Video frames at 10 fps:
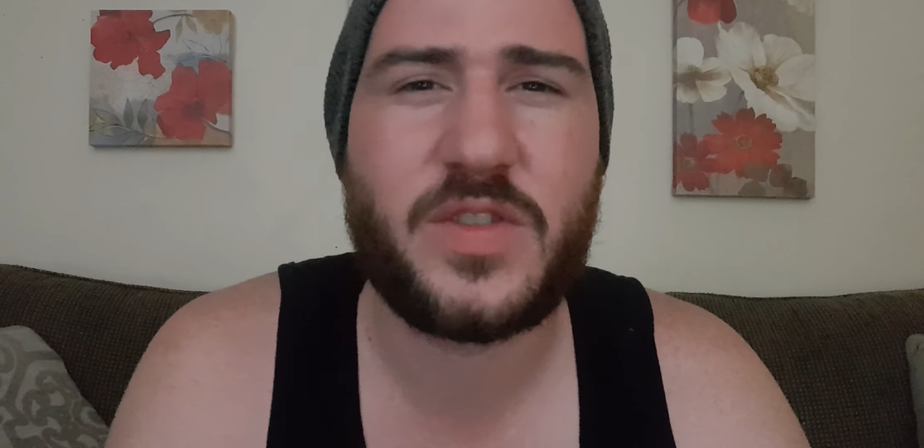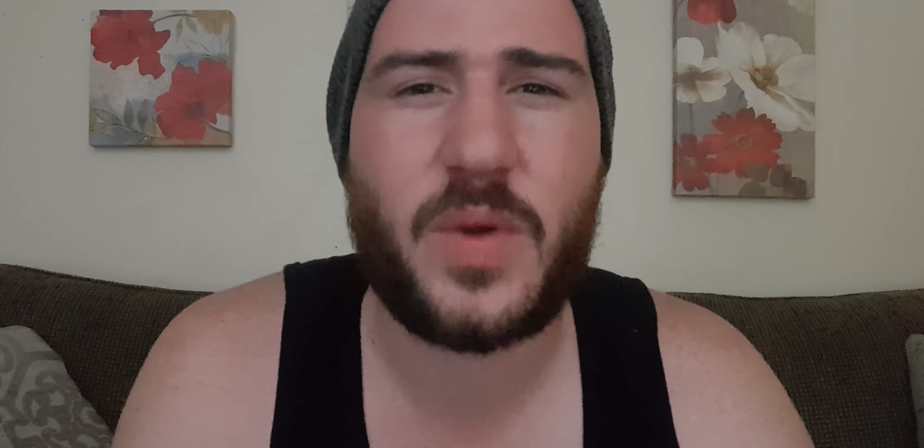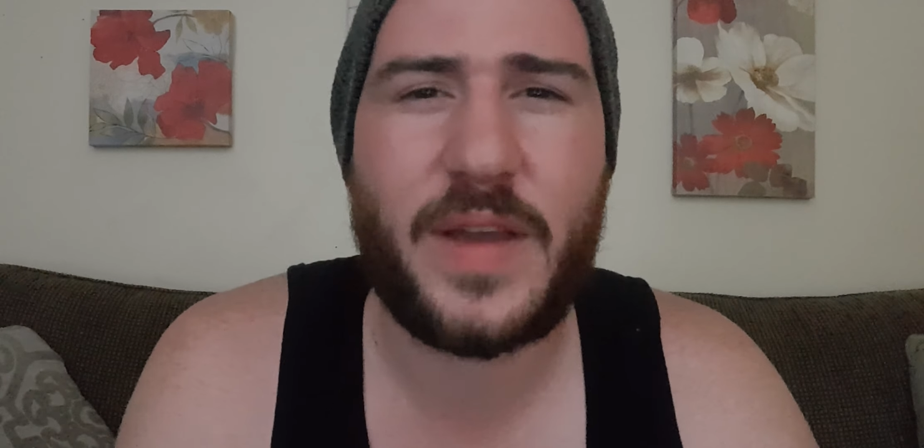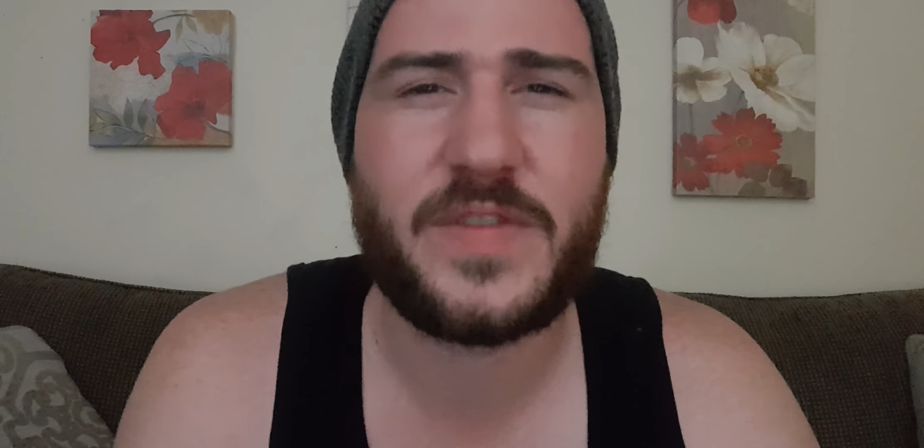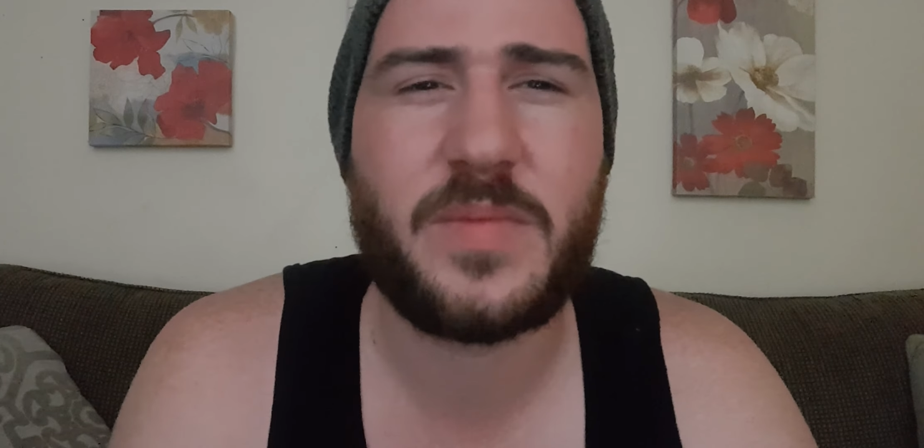so
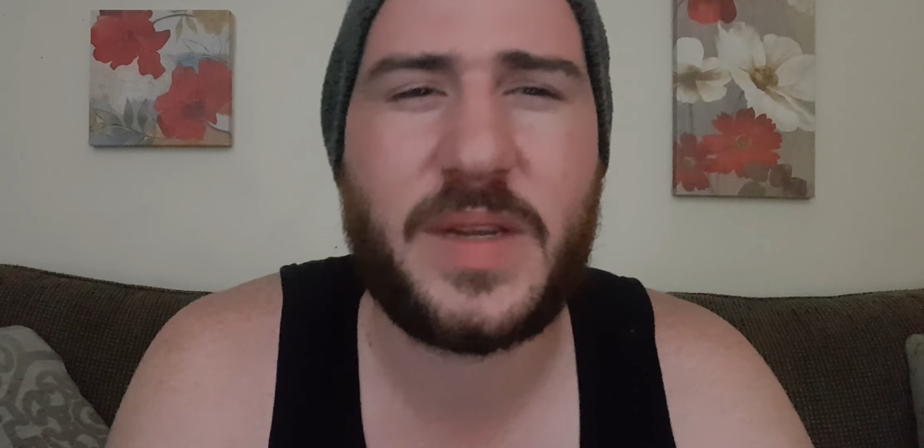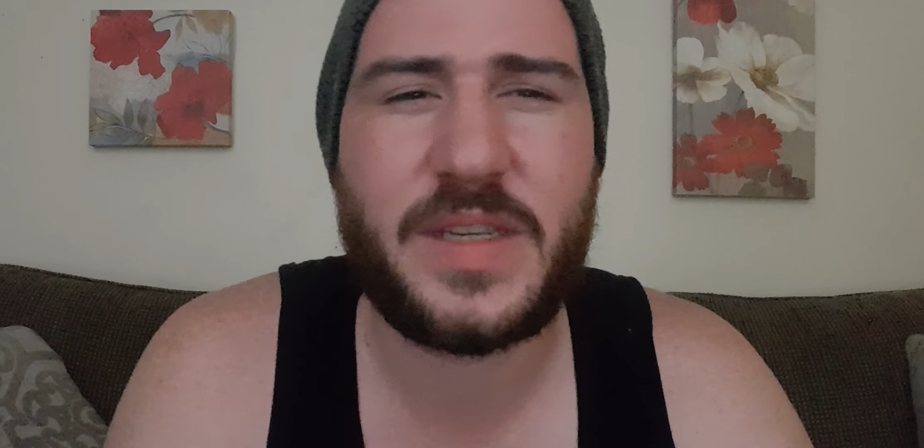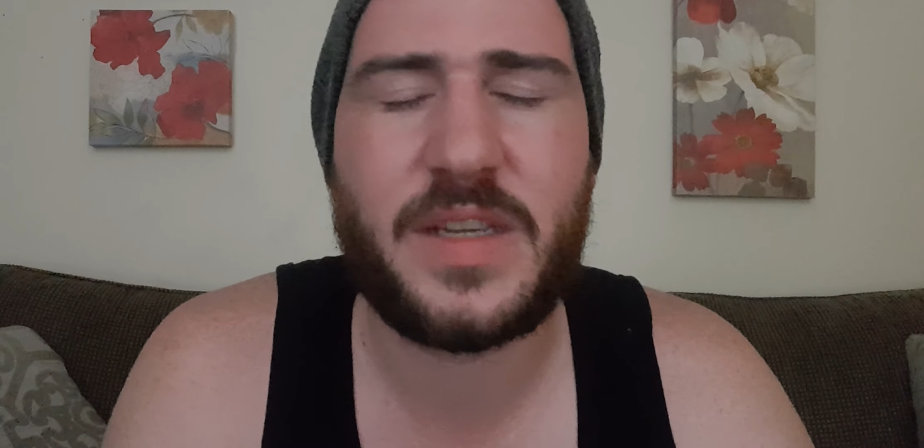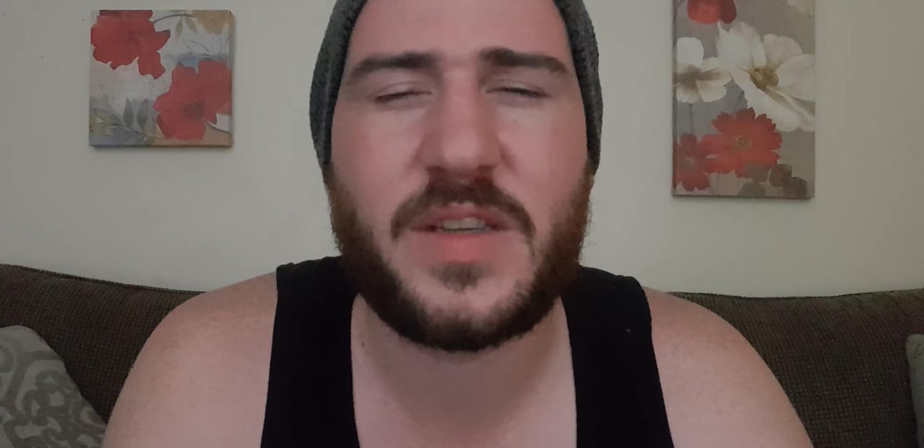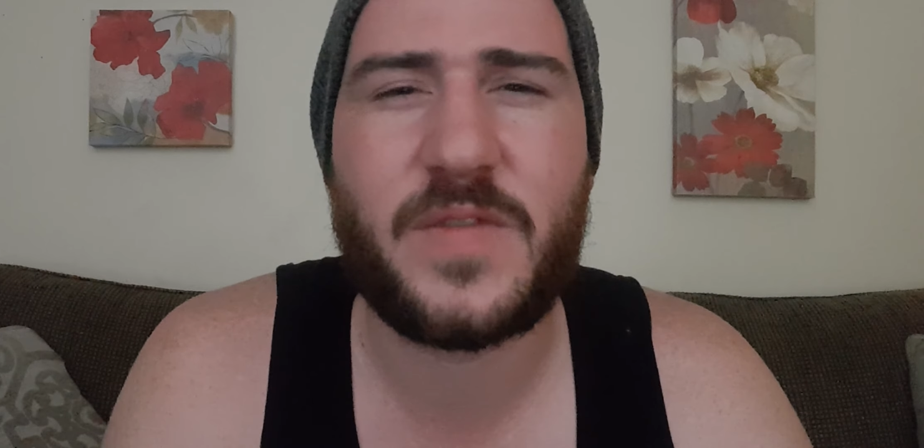I have some
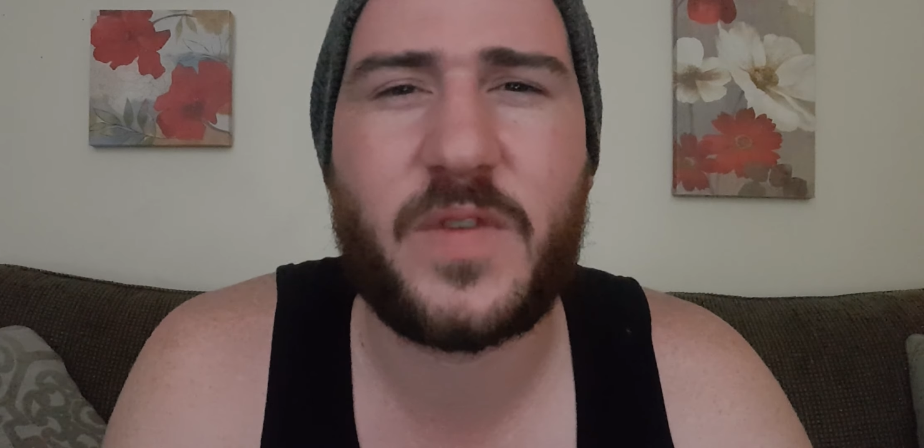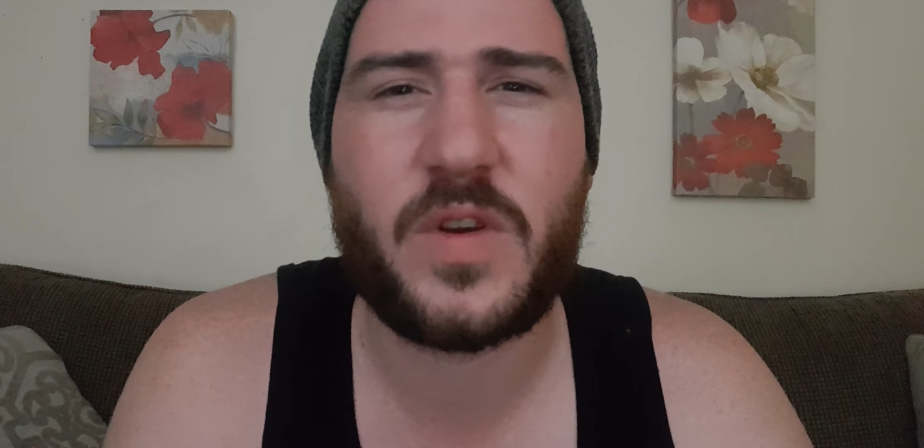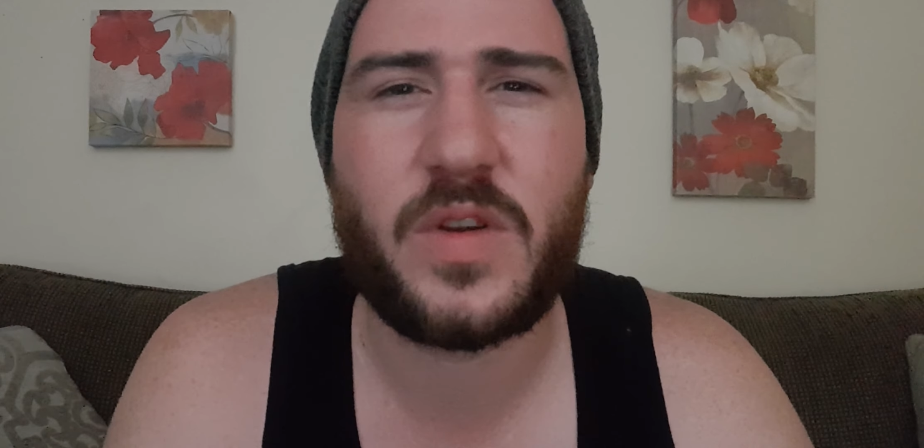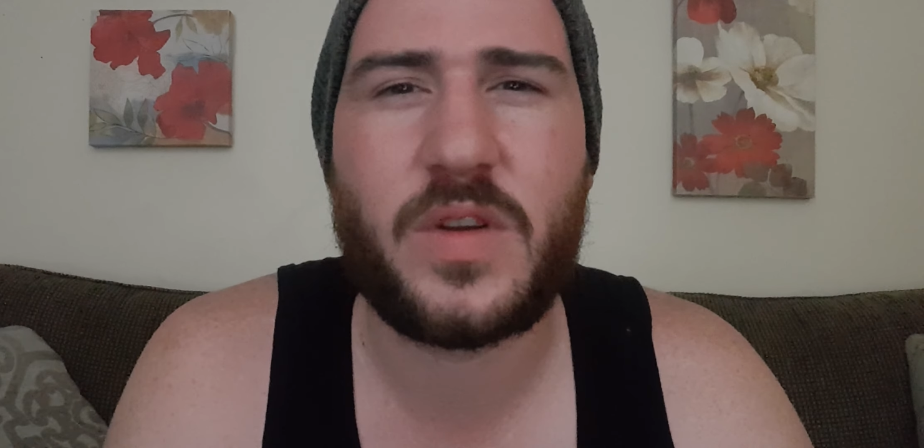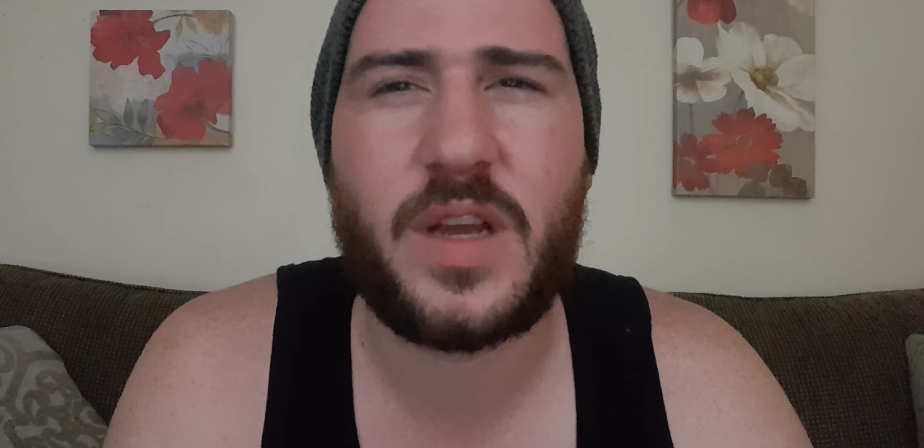ideas
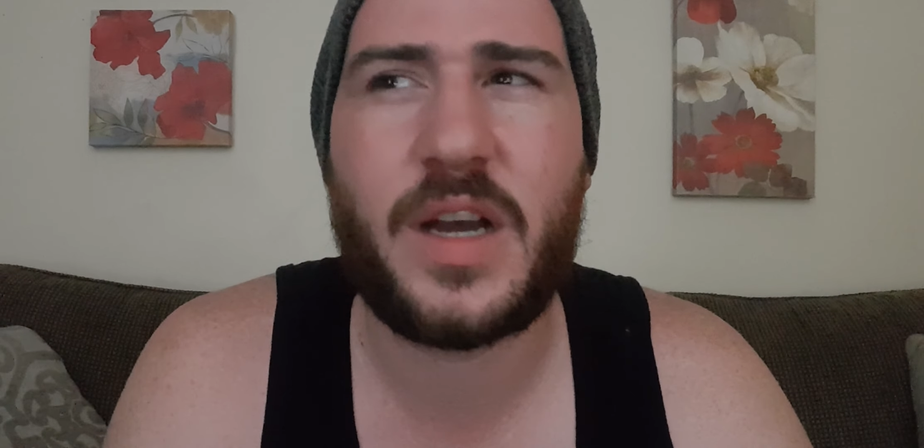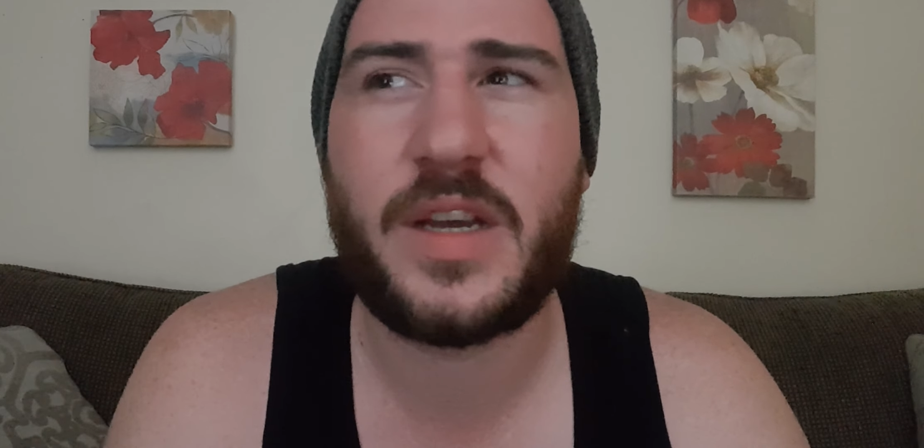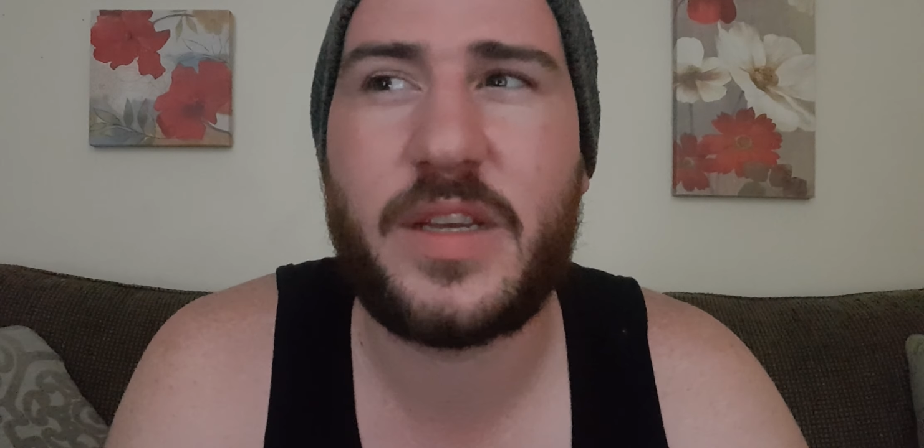for